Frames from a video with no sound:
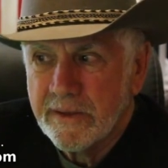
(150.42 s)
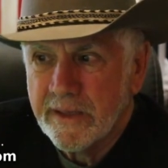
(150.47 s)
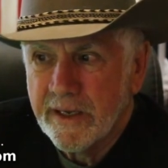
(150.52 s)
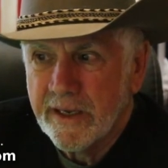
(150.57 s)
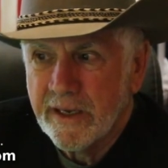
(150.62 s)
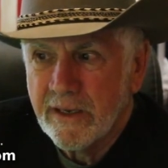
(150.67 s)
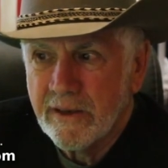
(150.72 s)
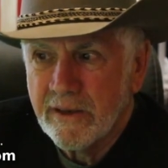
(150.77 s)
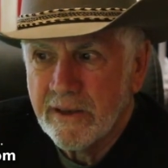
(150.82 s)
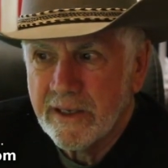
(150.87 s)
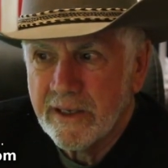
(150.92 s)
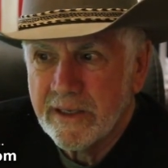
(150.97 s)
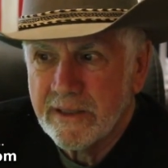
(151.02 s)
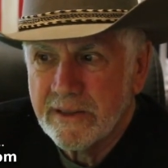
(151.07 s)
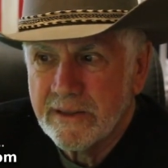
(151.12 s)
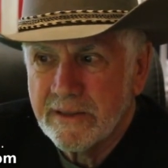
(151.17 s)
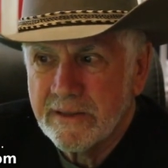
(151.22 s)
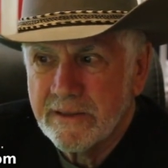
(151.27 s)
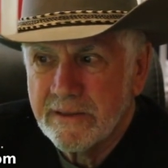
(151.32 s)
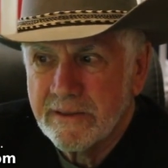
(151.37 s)
take a look at
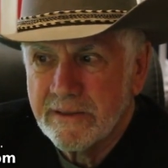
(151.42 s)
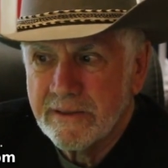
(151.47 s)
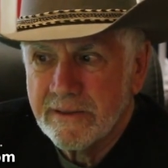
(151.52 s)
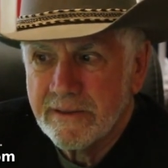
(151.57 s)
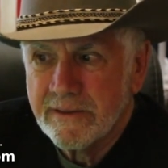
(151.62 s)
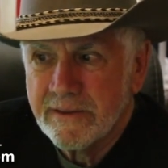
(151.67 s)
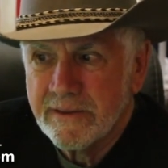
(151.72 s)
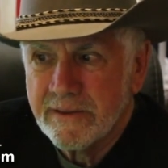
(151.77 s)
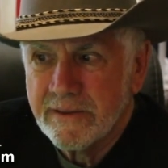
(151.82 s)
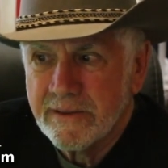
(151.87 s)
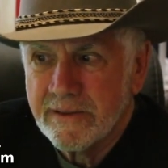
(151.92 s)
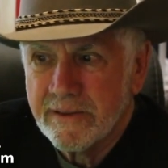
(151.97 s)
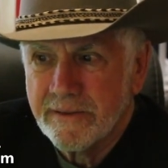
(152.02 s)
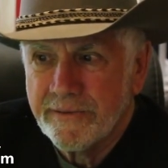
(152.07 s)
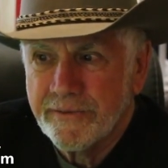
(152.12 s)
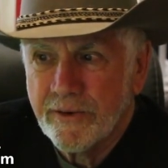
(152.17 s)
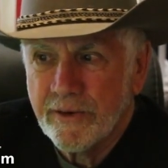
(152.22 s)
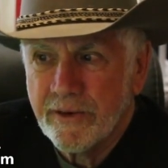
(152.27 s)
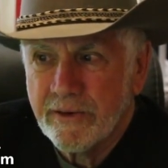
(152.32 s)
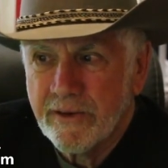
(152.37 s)
the
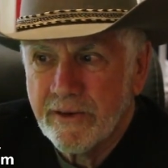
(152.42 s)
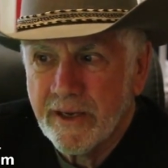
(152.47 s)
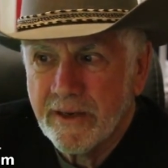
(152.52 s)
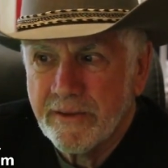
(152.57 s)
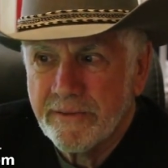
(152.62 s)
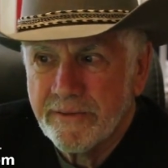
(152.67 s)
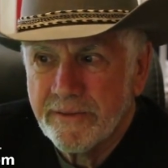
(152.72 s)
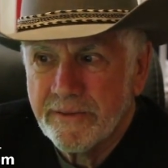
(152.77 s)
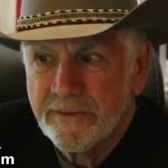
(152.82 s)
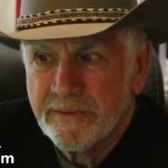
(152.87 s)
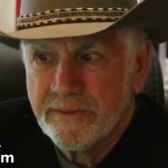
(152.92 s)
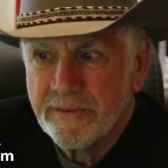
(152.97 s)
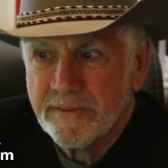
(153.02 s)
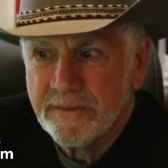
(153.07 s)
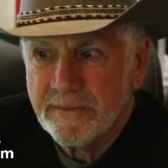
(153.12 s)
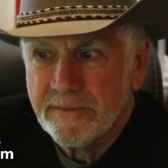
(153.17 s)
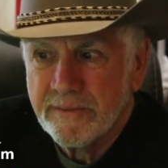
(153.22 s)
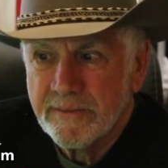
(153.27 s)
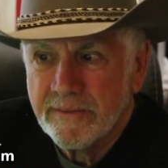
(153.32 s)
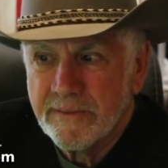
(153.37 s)
photographs,
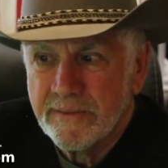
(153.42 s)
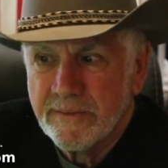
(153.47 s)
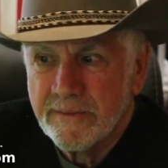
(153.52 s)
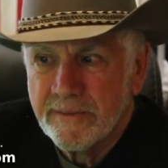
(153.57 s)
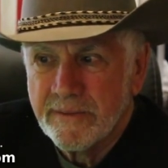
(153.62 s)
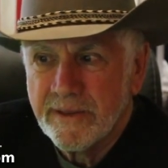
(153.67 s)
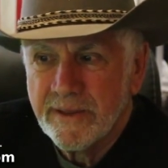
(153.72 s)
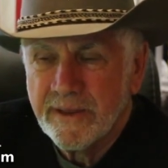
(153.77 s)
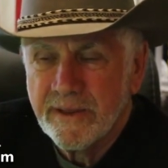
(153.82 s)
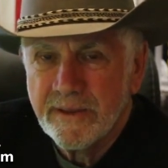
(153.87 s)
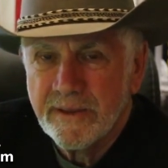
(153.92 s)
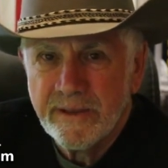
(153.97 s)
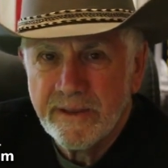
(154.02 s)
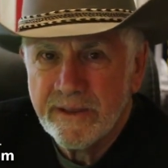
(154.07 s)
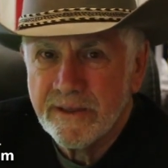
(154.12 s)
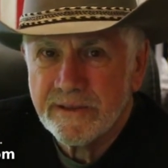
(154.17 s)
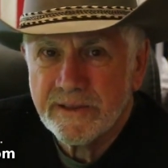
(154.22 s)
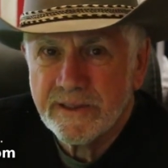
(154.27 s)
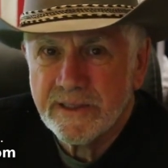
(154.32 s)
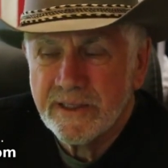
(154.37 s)

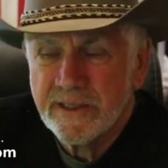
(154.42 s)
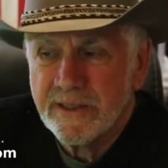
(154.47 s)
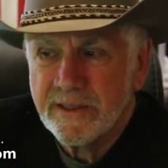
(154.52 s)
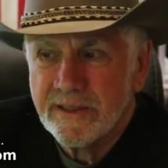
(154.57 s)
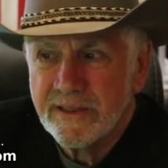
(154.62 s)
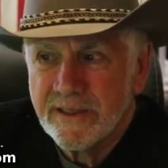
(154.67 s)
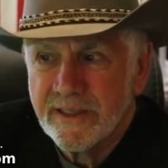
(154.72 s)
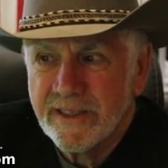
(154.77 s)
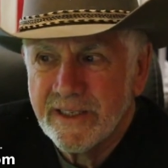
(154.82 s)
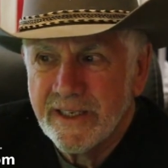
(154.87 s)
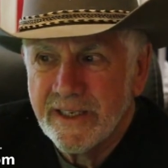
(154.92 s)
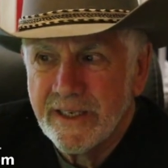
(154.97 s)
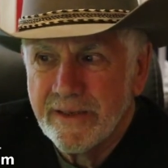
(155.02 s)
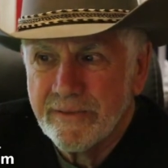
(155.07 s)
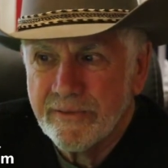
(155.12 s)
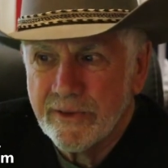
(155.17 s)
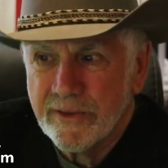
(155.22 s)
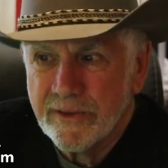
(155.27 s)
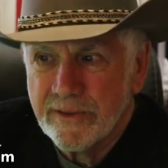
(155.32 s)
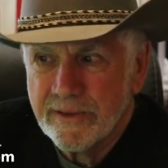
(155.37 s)
you'll see
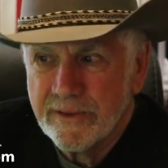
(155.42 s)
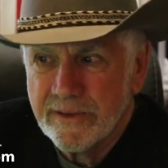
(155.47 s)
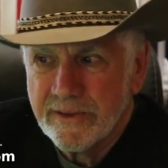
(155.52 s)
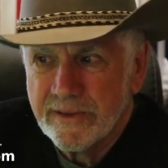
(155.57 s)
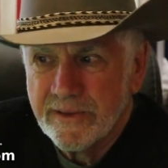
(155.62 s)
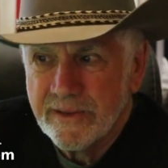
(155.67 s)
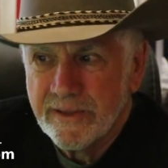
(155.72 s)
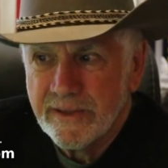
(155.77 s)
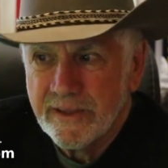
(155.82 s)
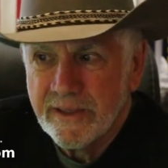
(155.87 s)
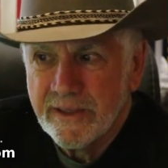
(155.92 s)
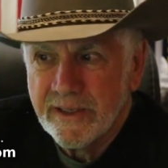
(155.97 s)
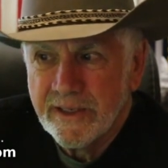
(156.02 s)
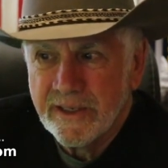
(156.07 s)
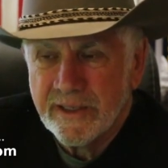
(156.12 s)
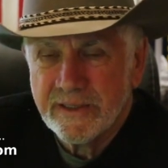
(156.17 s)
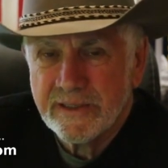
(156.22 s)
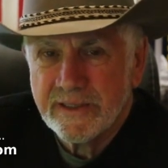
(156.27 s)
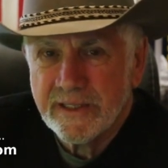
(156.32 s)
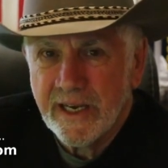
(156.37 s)
evil
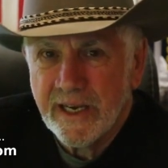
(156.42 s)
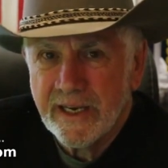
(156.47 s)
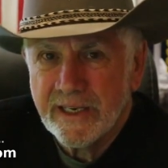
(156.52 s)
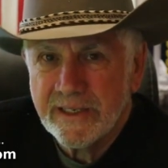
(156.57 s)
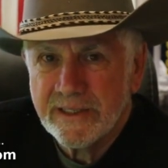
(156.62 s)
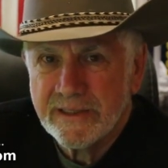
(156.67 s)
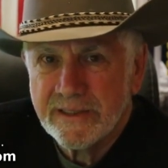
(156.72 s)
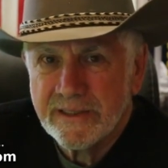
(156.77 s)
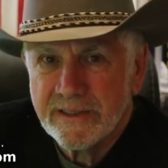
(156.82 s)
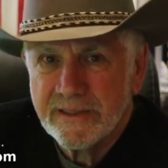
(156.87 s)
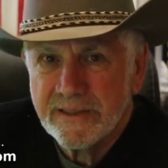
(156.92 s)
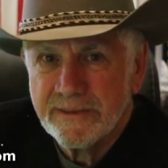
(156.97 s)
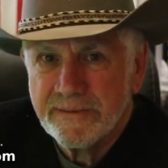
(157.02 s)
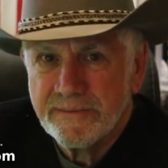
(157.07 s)
in his eyes.